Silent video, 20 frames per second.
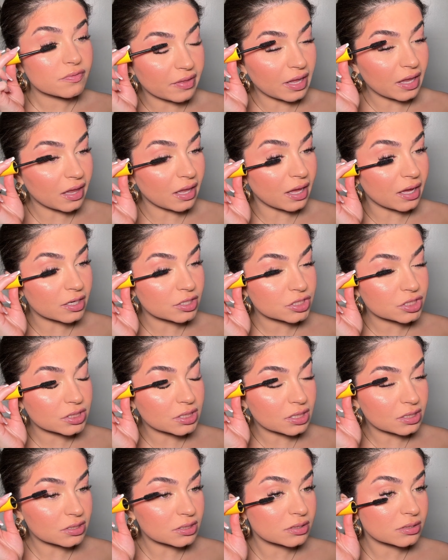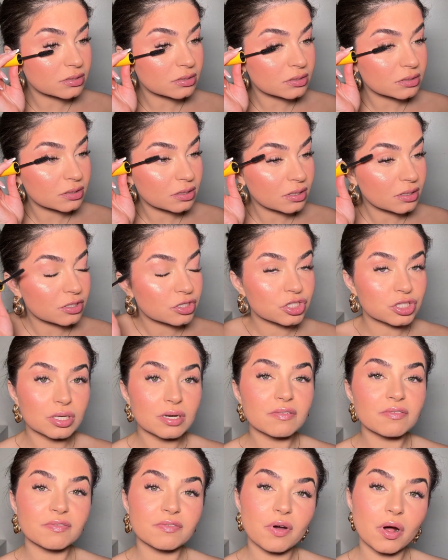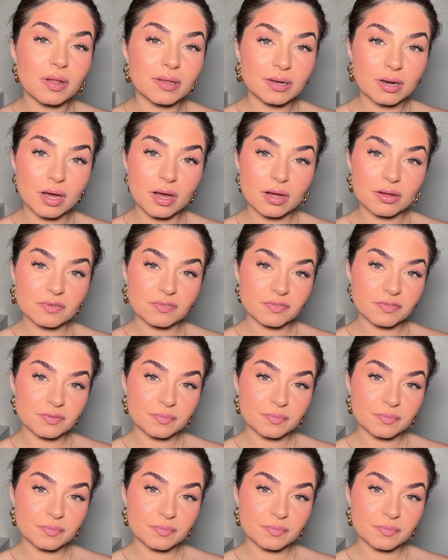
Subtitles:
That lash that should have fallen off